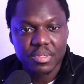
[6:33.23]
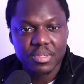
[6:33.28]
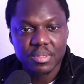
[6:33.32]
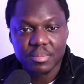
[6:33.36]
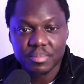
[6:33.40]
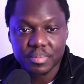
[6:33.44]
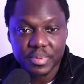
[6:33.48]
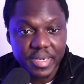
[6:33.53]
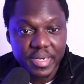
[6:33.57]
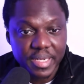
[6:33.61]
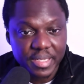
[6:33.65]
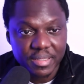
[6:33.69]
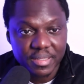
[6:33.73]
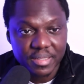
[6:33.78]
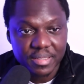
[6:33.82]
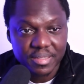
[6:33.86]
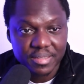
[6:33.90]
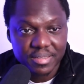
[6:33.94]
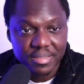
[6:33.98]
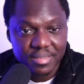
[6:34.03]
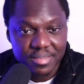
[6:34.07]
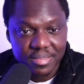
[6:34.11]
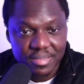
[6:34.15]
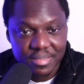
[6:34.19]
But
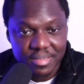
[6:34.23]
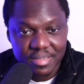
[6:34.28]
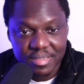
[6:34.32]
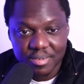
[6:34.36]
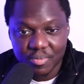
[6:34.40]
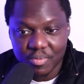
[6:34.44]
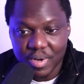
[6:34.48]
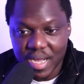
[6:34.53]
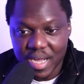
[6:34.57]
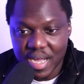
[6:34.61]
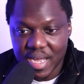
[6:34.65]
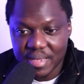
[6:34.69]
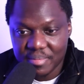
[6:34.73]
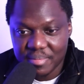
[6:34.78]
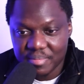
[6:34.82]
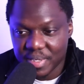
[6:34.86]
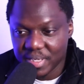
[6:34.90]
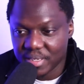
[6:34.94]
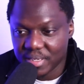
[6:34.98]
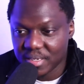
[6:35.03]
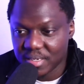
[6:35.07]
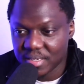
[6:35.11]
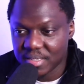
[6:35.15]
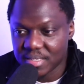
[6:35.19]
why?
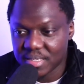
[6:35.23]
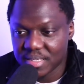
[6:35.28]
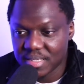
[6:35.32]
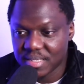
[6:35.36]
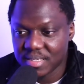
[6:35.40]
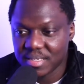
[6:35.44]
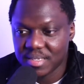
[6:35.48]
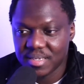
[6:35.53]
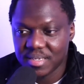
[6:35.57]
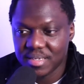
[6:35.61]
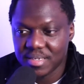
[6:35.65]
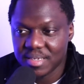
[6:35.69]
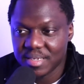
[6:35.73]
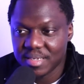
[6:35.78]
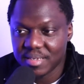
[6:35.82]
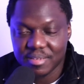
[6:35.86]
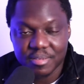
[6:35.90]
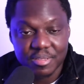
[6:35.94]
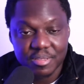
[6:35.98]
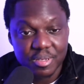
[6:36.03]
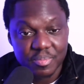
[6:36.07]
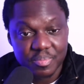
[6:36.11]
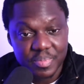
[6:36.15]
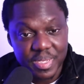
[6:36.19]
Because
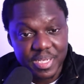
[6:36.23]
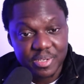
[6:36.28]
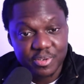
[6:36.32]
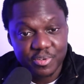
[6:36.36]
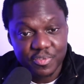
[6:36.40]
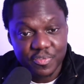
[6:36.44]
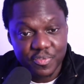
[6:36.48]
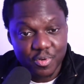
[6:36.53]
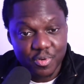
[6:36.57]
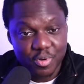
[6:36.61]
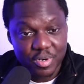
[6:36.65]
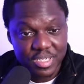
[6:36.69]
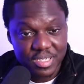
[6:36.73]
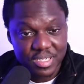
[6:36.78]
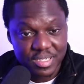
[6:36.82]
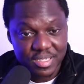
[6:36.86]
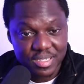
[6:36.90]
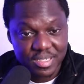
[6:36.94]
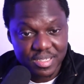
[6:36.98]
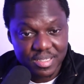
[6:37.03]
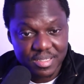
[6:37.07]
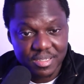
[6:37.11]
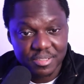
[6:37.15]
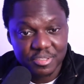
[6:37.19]
the bigger
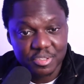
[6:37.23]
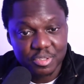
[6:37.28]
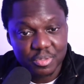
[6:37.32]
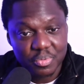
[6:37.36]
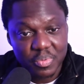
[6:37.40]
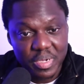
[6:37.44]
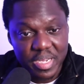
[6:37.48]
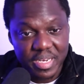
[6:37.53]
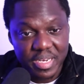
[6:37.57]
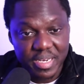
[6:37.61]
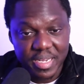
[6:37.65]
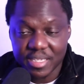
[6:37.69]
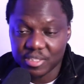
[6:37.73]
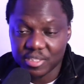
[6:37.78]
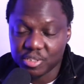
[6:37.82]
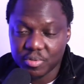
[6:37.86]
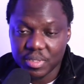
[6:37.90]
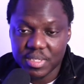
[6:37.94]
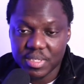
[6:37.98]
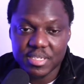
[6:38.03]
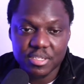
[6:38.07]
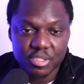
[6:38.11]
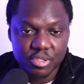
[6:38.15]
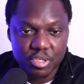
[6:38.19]
forces, the trend. And
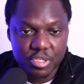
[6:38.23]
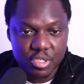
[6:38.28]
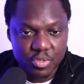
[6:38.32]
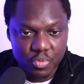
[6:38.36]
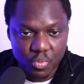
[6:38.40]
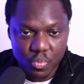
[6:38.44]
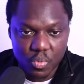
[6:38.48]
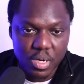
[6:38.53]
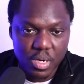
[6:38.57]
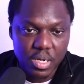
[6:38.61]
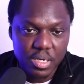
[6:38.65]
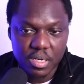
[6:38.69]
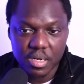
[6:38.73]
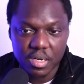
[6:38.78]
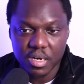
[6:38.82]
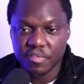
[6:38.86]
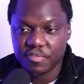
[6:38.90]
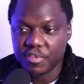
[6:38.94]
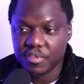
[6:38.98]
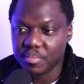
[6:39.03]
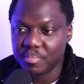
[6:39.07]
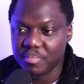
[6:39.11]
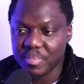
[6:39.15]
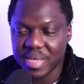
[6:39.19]
trend is just one
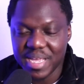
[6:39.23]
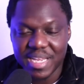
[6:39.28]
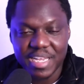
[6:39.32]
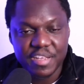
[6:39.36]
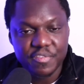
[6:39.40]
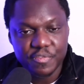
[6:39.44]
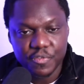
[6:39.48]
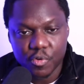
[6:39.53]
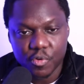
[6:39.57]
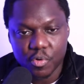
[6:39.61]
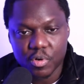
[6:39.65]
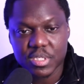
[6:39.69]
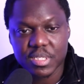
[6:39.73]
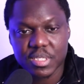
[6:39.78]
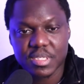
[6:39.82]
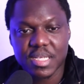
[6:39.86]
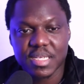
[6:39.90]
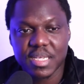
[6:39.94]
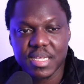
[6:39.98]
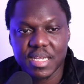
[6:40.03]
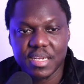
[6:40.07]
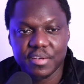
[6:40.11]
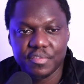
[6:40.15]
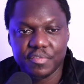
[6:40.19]
of the many forces
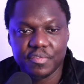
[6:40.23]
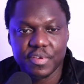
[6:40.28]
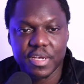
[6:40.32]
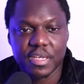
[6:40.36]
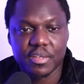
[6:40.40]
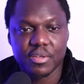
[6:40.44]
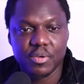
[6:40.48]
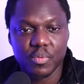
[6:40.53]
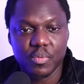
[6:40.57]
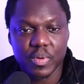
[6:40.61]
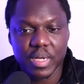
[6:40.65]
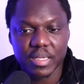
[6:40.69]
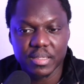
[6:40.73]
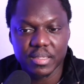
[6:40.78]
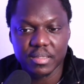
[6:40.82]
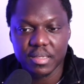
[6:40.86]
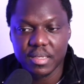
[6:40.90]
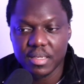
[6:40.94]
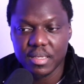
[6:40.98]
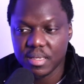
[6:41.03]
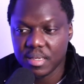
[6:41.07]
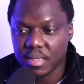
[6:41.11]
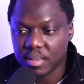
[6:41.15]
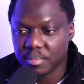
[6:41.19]
that can affect your wealth.
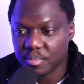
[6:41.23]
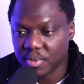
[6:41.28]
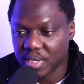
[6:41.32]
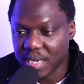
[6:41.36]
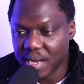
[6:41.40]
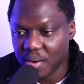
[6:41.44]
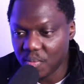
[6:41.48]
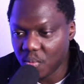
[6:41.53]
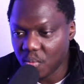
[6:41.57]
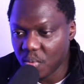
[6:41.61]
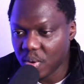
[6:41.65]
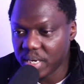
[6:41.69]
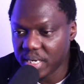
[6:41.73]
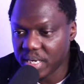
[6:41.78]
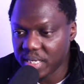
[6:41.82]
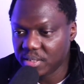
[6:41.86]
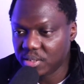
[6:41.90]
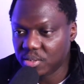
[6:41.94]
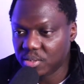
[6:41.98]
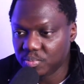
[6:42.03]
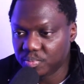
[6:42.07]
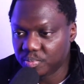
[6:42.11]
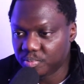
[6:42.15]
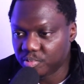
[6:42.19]
But I wanted
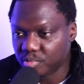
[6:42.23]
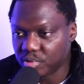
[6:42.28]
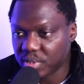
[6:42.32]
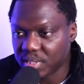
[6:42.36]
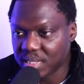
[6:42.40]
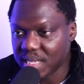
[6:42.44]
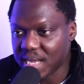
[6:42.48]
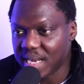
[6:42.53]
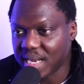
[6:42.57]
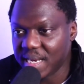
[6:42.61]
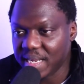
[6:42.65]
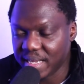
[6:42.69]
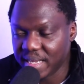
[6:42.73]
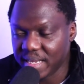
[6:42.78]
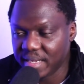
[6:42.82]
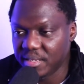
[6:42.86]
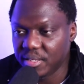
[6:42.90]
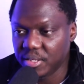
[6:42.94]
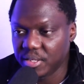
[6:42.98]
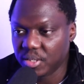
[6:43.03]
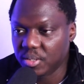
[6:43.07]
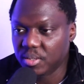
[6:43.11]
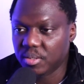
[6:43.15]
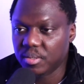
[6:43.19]
to put that in
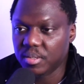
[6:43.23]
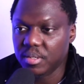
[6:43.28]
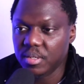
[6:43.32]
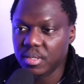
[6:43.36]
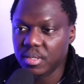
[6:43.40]
your